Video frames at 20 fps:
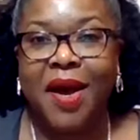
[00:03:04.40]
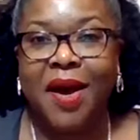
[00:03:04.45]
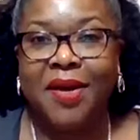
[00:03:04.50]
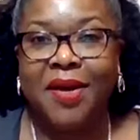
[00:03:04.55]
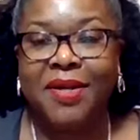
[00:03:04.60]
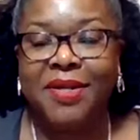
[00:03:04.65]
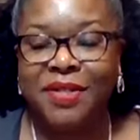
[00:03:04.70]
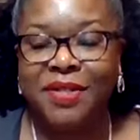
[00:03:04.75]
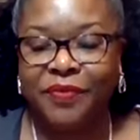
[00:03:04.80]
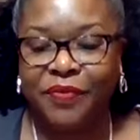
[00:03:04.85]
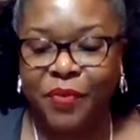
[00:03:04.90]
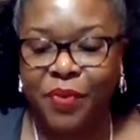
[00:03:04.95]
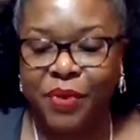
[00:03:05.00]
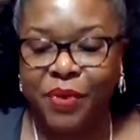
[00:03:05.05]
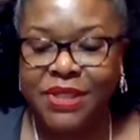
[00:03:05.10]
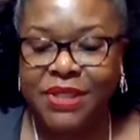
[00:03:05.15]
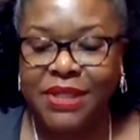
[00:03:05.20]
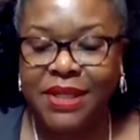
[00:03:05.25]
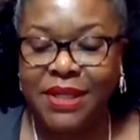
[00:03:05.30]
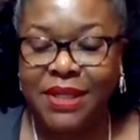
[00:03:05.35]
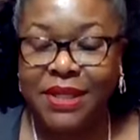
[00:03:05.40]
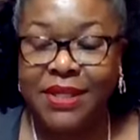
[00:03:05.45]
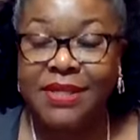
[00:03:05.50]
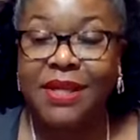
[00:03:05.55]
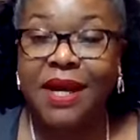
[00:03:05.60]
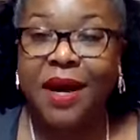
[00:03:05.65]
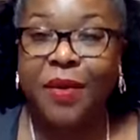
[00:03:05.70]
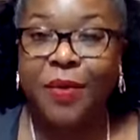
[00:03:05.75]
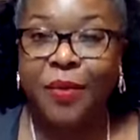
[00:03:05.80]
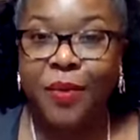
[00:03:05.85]
August the 14th is
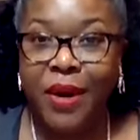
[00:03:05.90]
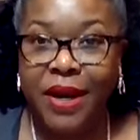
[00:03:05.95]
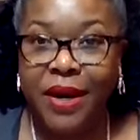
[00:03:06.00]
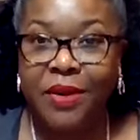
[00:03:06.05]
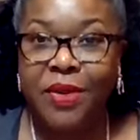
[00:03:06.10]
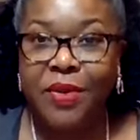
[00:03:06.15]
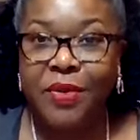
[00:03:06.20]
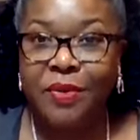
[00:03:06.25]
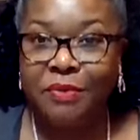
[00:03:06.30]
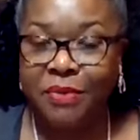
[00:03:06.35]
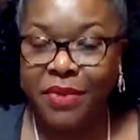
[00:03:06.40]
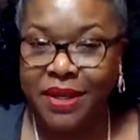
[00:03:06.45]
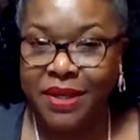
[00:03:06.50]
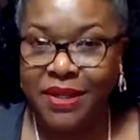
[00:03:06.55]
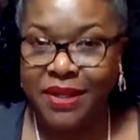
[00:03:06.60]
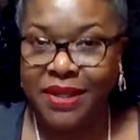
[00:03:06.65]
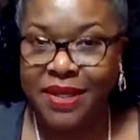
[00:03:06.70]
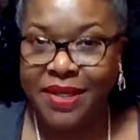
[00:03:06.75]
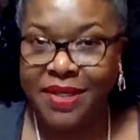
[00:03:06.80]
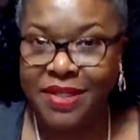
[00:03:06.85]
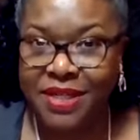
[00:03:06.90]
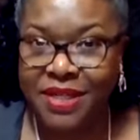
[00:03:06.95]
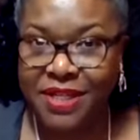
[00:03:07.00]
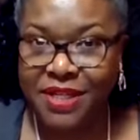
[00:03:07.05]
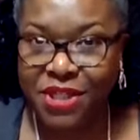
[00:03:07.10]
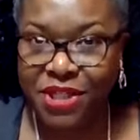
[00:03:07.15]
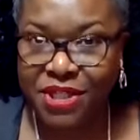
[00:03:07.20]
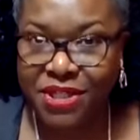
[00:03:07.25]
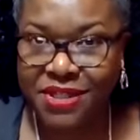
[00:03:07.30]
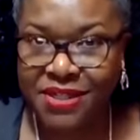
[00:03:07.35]
our regular monthly
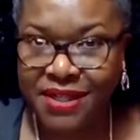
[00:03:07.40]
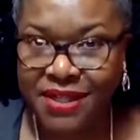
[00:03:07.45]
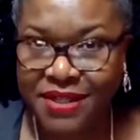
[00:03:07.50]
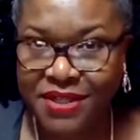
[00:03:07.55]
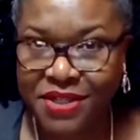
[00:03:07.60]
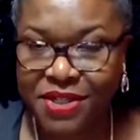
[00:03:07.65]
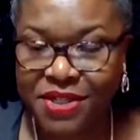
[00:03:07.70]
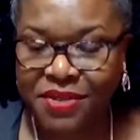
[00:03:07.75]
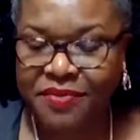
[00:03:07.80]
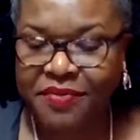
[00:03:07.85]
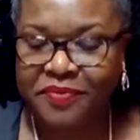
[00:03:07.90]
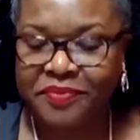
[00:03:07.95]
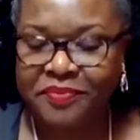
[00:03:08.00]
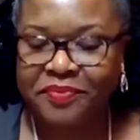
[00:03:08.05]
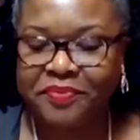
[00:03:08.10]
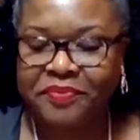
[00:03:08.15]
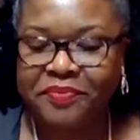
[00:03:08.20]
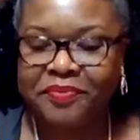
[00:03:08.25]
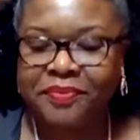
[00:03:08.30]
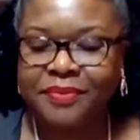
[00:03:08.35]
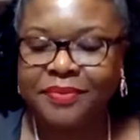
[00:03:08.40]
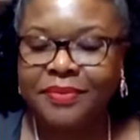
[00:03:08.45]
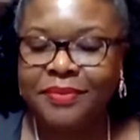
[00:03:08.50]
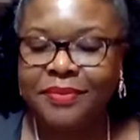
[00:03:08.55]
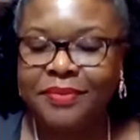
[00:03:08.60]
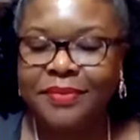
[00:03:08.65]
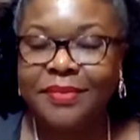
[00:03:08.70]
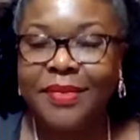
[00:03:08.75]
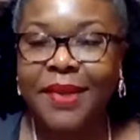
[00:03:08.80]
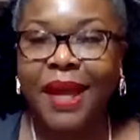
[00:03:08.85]
teaching session.
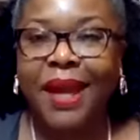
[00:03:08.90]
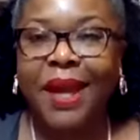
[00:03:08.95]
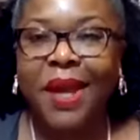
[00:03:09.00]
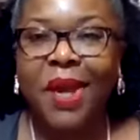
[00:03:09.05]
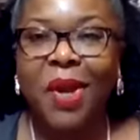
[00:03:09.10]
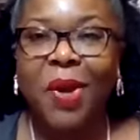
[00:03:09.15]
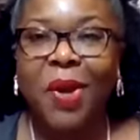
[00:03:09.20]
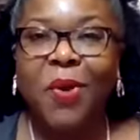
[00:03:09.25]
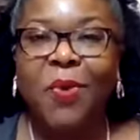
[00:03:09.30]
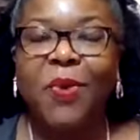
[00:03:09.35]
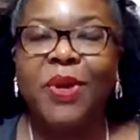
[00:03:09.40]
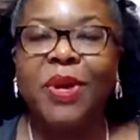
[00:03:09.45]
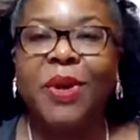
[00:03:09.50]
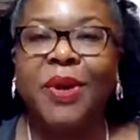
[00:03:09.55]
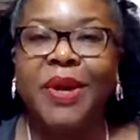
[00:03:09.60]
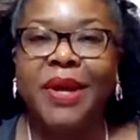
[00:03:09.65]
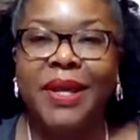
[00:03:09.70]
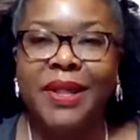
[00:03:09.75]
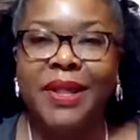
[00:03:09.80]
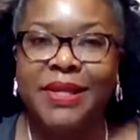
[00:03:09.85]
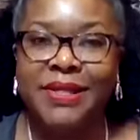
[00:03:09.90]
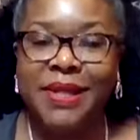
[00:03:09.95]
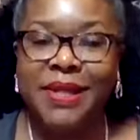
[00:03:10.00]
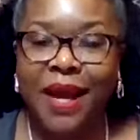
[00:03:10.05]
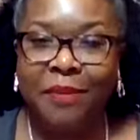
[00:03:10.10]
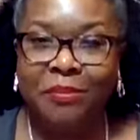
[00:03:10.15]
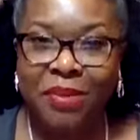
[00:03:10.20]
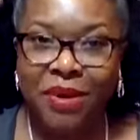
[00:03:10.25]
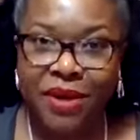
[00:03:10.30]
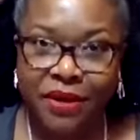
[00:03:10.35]
We are in the
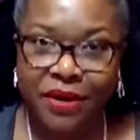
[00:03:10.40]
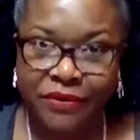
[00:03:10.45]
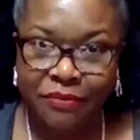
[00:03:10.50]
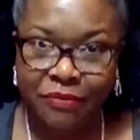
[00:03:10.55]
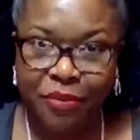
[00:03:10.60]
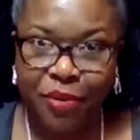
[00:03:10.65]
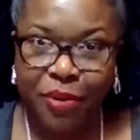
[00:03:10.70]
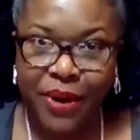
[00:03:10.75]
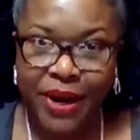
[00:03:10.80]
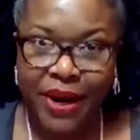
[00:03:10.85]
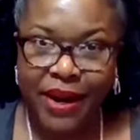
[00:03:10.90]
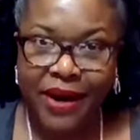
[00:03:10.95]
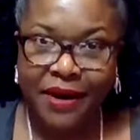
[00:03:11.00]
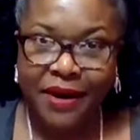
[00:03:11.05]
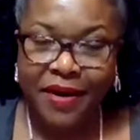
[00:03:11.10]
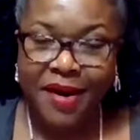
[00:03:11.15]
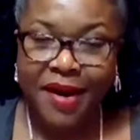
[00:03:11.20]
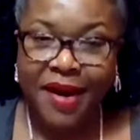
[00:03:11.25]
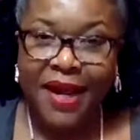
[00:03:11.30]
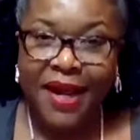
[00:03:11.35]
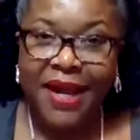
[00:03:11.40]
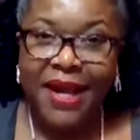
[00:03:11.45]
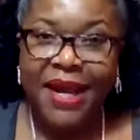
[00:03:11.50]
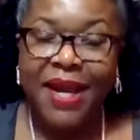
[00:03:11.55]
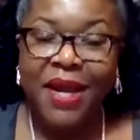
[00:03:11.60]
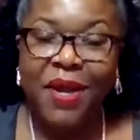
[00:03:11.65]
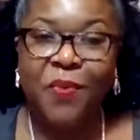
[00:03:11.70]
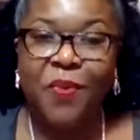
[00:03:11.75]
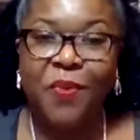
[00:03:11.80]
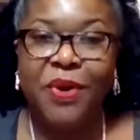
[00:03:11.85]
topic of prayer
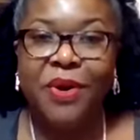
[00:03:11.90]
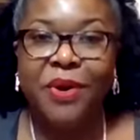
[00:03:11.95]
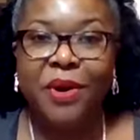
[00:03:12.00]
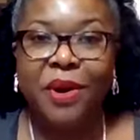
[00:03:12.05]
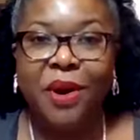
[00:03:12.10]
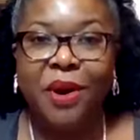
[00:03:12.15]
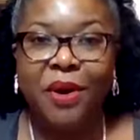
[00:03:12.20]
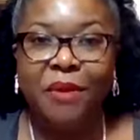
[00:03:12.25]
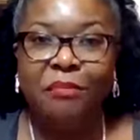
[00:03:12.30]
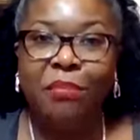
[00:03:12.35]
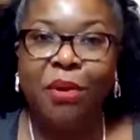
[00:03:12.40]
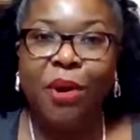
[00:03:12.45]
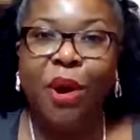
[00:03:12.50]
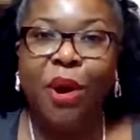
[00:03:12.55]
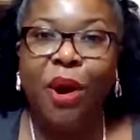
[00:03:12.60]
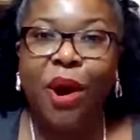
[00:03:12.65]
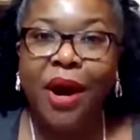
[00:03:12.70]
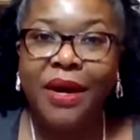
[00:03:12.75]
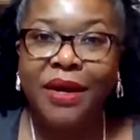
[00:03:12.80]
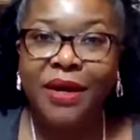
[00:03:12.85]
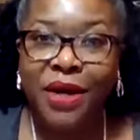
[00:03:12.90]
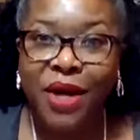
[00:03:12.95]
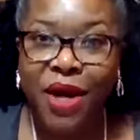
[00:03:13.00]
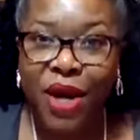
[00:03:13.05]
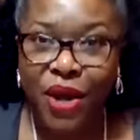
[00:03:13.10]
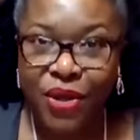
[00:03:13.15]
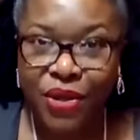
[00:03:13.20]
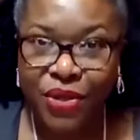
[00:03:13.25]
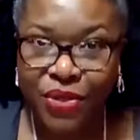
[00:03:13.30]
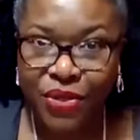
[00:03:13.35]
and we are on part
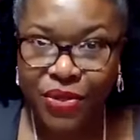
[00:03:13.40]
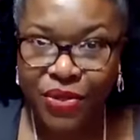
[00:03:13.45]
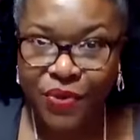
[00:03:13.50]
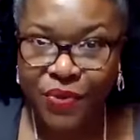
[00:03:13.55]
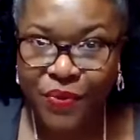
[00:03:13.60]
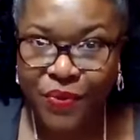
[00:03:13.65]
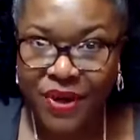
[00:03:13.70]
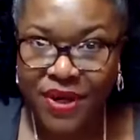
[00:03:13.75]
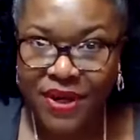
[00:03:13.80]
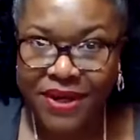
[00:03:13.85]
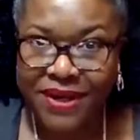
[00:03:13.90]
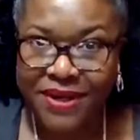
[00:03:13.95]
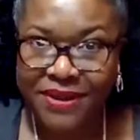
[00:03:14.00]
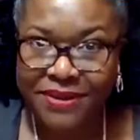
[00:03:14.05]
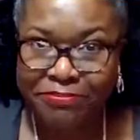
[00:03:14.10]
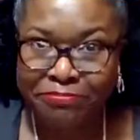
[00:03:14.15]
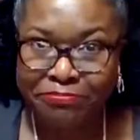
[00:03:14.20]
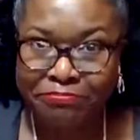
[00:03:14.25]
3.